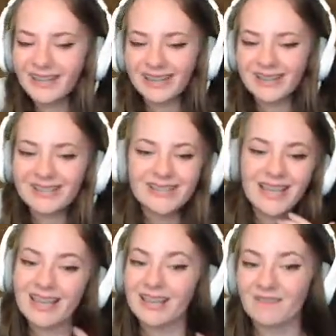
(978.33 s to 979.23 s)
like
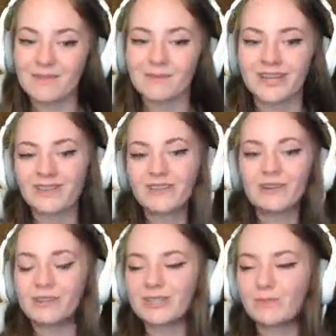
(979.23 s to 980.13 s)
seeing everybody, of course,